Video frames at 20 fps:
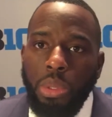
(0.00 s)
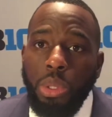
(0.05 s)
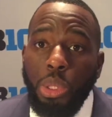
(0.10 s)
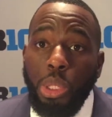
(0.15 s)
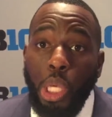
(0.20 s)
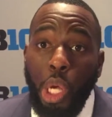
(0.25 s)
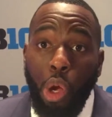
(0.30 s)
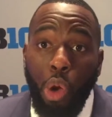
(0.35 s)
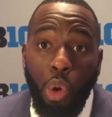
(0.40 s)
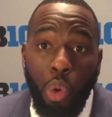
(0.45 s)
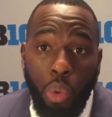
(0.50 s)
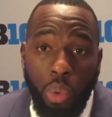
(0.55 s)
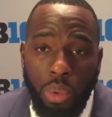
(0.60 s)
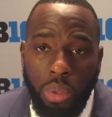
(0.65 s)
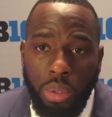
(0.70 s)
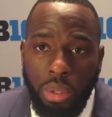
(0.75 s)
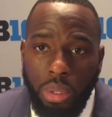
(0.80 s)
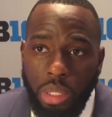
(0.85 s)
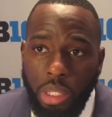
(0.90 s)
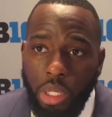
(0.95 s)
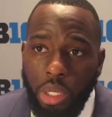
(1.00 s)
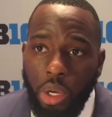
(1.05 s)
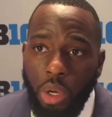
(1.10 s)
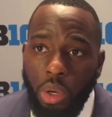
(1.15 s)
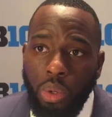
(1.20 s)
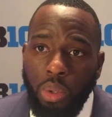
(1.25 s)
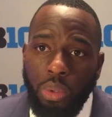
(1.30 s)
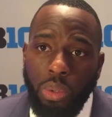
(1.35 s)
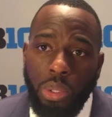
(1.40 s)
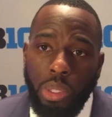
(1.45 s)

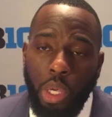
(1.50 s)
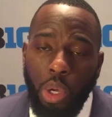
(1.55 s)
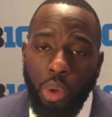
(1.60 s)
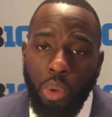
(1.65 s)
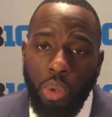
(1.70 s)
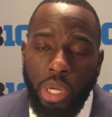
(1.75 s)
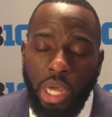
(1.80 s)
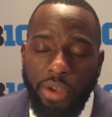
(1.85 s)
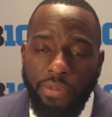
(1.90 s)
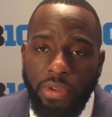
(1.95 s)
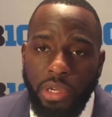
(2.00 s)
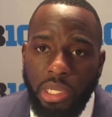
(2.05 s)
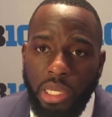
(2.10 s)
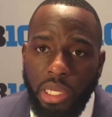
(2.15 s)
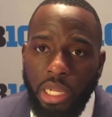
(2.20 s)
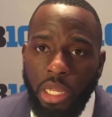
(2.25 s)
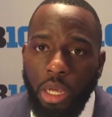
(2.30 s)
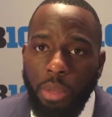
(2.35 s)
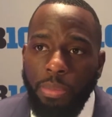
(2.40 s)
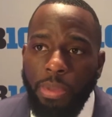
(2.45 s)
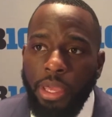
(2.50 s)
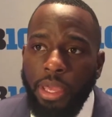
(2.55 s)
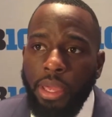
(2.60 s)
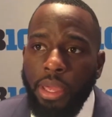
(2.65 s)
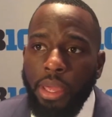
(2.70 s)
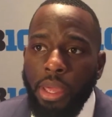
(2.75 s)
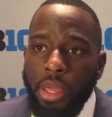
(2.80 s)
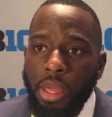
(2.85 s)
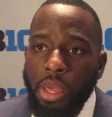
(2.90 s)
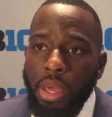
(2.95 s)
zone coverage a little bit,
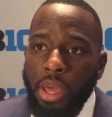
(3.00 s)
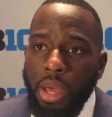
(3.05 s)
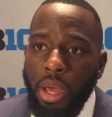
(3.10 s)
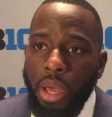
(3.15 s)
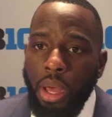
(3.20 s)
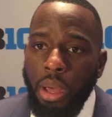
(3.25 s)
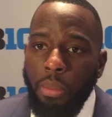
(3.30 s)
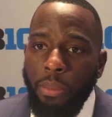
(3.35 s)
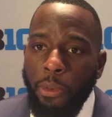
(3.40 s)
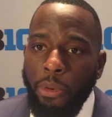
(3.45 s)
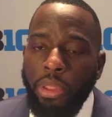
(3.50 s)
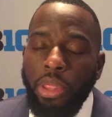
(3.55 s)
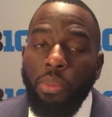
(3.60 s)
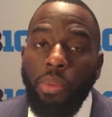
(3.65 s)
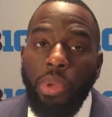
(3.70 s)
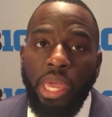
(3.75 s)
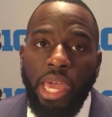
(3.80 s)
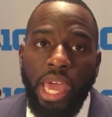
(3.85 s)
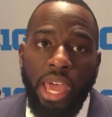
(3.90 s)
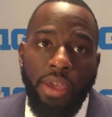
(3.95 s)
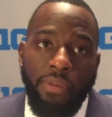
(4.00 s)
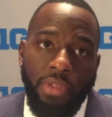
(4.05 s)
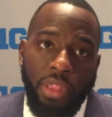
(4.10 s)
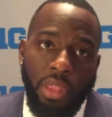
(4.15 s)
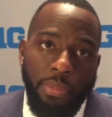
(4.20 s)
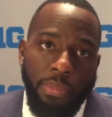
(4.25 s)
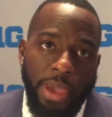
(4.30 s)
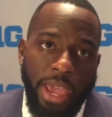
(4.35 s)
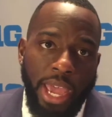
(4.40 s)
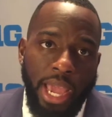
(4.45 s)
more than we have in
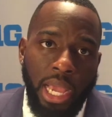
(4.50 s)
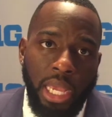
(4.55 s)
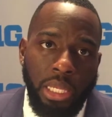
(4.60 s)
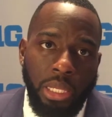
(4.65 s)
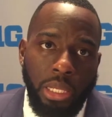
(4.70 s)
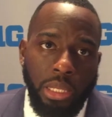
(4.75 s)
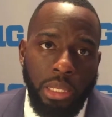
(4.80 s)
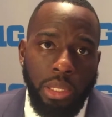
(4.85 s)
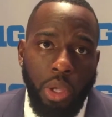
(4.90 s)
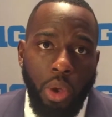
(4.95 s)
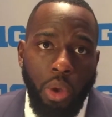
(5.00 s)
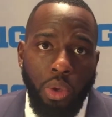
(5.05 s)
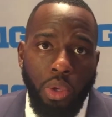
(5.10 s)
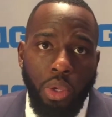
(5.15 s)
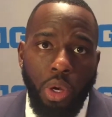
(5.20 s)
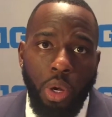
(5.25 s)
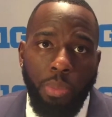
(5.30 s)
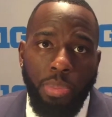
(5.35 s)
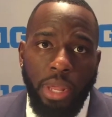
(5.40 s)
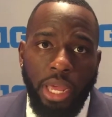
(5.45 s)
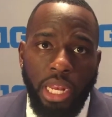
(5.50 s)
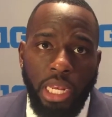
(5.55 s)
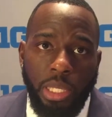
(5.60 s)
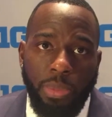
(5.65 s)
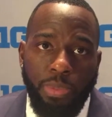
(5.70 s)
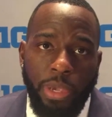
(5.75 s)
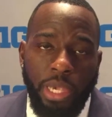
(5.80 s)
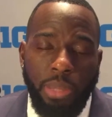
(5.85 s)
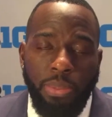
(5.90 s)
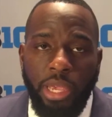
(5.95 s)
the past. So, you know, playing in
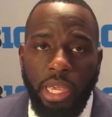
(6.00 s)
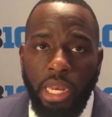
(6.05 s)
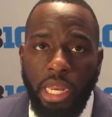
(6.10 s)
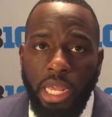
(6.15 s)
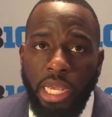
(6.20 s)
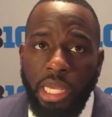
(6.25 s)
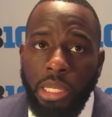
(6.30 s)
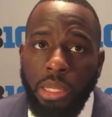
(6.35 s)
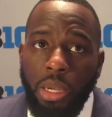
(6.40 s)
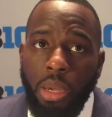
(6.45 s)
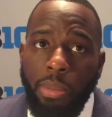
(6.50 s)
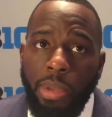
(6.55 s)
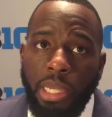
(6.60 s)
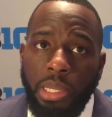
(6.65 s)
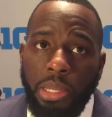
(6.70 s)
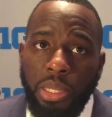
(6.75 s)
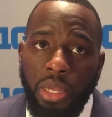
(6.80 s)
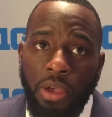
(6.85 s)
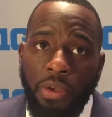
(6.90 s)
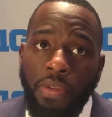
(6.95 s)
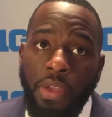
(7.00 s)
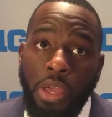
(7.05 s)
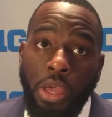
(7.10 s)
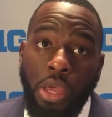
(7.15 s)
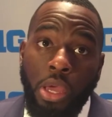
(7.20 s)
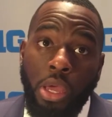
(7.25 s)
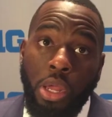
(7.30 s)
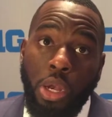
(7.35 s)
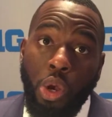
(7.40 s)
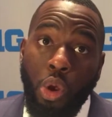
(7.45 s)
space, making it easier on myself,
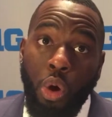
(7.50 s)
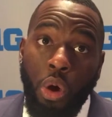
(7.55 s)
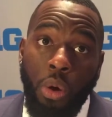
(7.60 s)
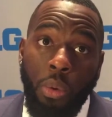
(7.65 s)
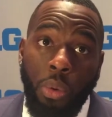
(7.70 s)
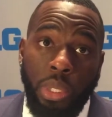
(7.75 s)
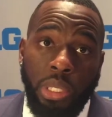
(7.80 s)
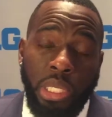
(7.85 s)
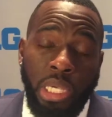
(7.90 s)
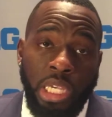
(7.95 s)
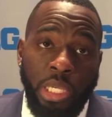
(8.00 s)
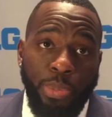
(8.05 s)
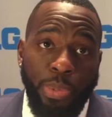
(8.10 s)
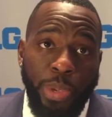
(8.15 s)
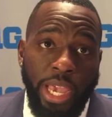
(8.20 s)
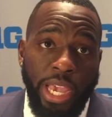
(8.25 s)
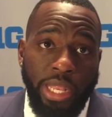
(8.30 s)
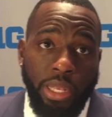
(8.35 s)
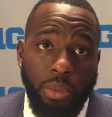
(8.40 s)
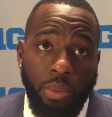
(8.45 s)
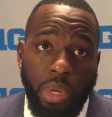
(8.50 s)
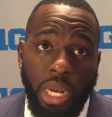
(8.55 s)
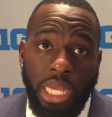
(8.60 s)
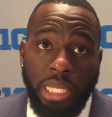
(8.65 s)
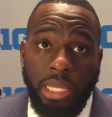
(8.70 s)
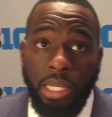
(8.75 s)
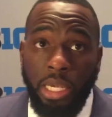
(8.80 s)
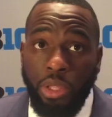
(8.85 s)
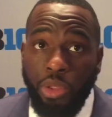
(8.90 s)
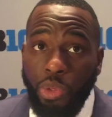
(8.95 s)
knowing what to expect. When I
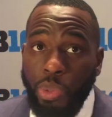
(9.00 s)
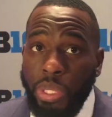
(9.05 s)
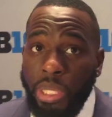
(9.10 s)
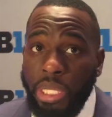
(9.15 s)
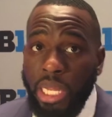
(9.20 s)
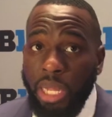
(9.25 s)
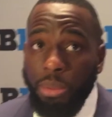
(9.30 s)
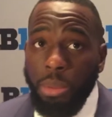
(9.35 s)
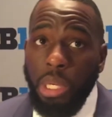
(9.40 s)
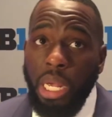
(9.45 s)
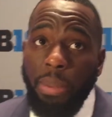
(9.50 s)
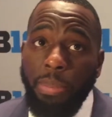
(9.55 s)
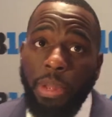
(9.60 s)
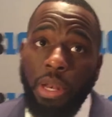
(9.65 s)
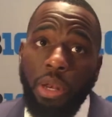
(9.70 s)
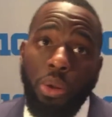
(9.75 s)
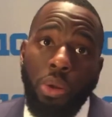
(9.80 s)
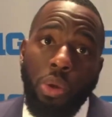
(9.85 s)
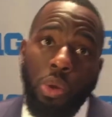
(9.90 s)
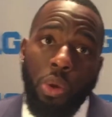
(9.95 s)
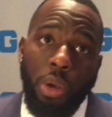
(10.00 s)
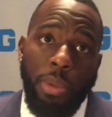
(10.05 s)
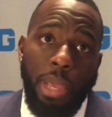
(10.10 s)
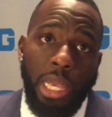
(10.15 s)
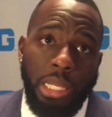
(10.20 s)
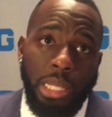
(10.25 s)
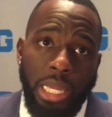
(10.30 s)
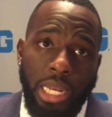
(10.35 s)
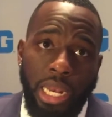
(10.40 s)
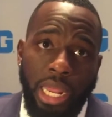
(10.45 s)
see a 3-step drop, I know the
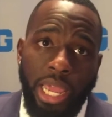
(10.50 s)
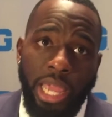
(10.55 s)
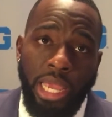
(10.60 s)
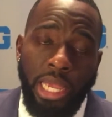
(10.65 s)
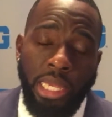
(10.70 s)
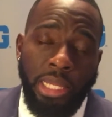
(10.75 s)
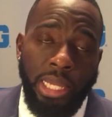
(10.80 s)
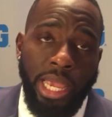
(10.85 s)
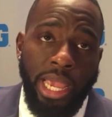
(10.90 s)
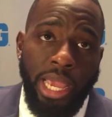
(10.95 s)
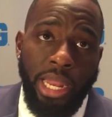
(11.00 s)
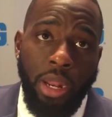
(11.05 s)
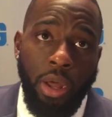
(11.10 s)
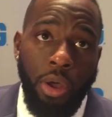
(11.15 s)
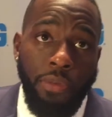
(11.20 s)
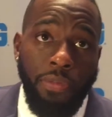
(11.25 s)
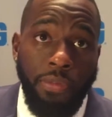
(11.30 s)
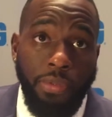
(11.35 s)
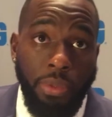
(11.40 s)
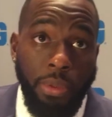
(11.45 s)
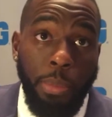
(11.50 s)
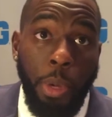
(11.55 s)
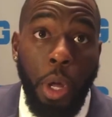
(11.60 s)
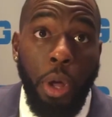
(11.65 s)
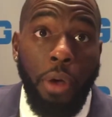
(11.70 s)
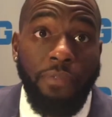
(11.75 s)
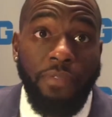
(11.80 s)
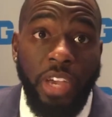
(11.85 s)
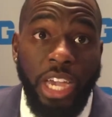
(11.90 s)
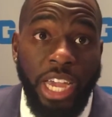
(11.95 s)
quarterback's getting his hand off the
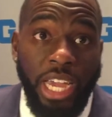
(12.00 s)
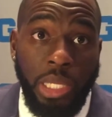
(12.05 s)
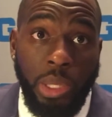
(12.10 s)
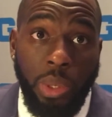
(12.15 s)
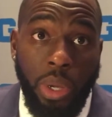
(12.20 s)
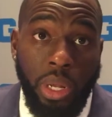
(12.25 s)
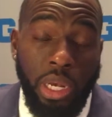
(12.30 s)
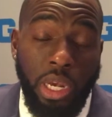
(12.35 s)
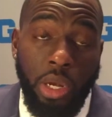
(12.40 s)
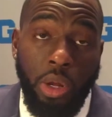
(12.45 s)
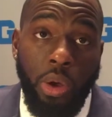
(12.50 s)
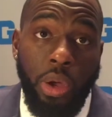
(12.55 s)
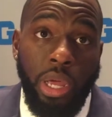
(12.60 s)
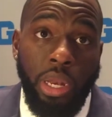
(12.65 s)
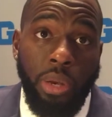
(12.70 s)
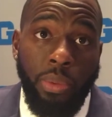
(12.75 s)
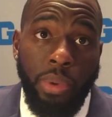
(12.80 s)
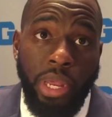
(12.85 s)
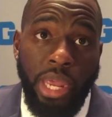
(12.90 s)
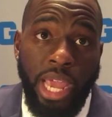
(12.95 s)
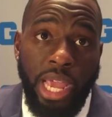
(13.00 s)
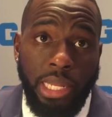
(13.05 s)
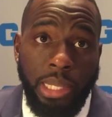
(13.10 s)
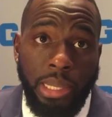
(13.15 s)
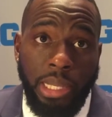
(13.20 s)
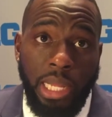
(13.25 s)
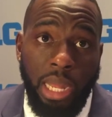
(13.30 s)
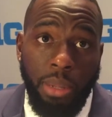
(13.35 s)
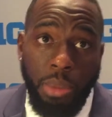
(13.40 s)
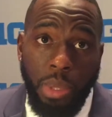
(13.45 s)
ball fast, so I need to go ahead and react and
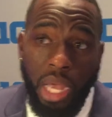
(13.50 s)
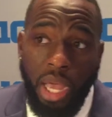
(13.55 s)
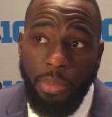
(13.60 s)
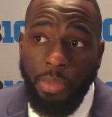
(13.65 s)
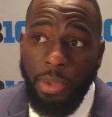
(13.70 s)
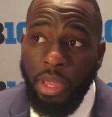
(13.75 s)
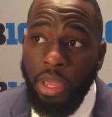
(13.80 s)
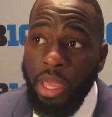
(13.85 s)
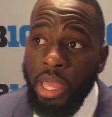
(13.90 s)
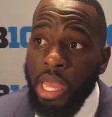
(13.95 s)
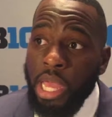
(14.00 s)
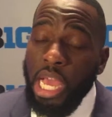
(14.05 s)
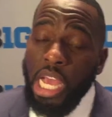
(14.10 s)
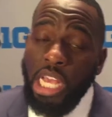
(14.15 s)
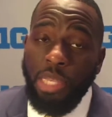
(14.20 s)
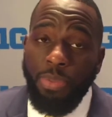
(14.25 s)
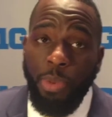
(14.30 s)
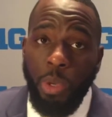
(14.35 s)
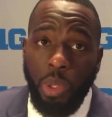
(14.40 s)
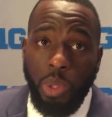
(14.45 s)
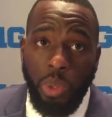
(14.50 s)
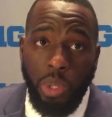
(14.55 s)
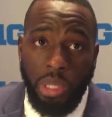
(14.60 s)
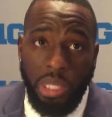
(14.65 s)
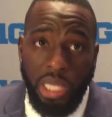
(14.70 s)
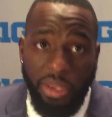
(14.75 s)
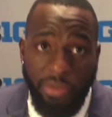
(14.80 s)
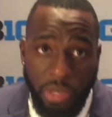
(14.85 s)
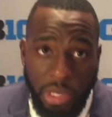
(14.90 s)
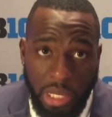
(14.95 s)
stop dropping. As opposed to a
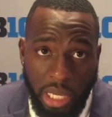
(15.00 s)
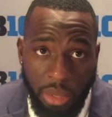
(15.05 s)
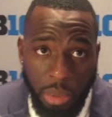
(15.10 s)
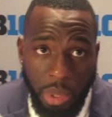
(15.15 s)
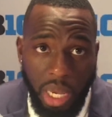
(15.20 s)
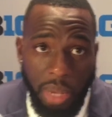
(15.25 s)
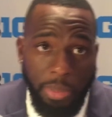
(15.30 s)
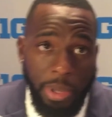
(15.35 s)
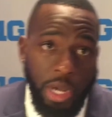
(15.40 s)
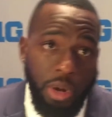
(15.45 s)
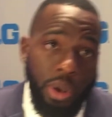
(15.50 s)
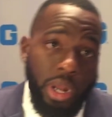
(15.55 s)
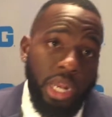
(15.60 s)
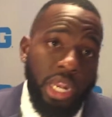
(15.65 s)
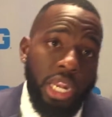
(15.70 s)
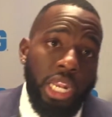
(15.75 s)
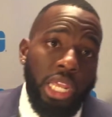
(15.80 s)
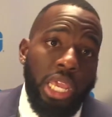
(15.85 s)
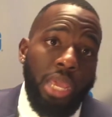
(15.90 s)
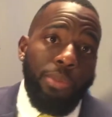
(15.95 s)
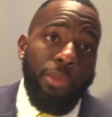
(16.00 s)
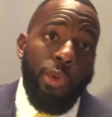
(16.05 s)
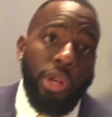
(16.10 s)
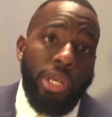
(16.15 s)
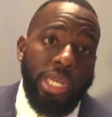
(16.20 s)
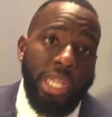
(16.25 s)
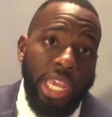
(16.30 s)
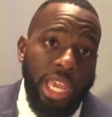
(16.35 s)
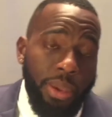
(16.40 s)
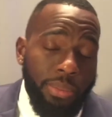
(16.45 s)
7-step drop, I know I need to get more
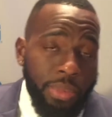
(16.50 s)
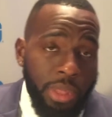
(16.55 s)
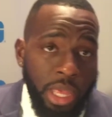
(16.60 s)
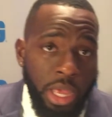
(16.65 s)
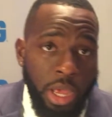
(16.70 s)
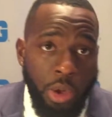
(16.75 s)
depth.